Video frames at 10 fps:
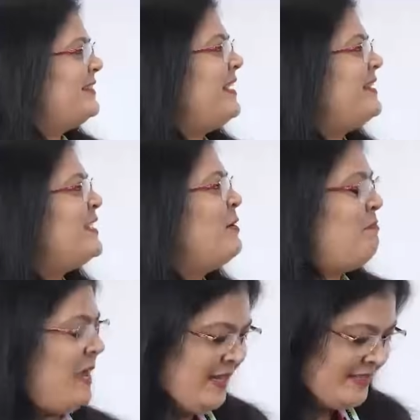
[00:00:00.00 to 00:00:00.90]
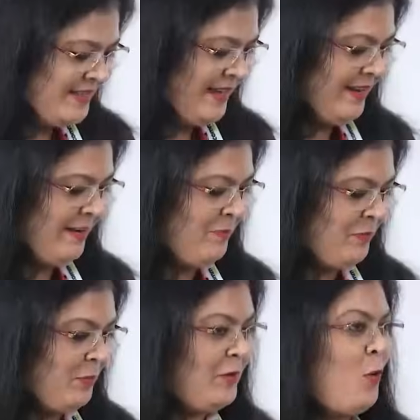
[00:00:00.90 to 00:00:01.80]
that's amazing.
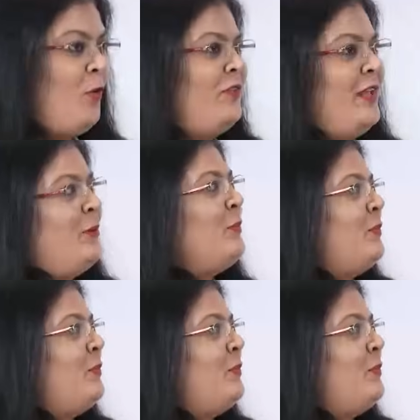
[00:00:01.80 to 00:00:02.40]
Probably offline we